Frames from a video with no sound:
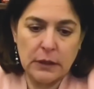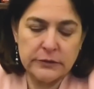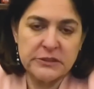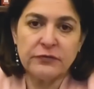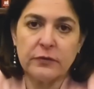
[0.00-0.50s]

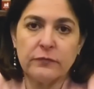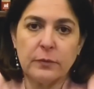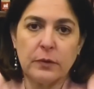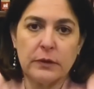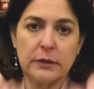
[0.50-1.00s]
different
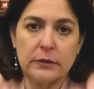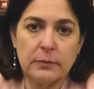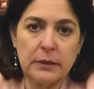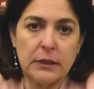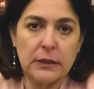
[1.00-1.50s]
from one another. I
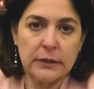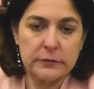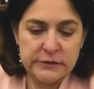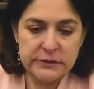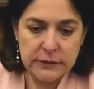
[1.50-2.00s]
mean, I
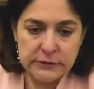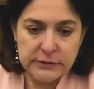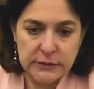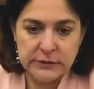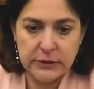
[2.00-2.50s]
don't see these
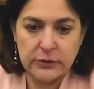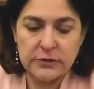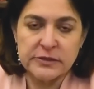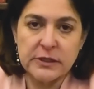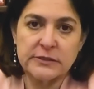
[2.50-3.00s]
things that you're
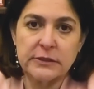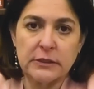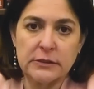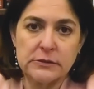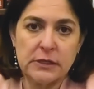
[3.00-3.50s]
discussing
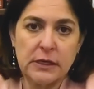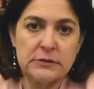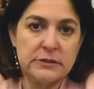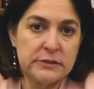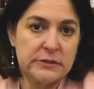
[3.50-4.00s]

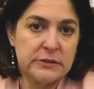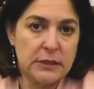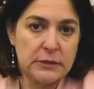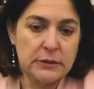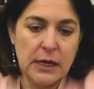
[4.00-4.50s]
as
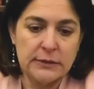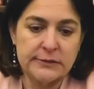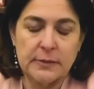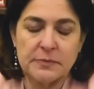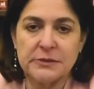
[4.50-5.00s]
distinct
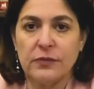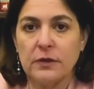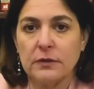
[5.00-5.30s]
concepts. I think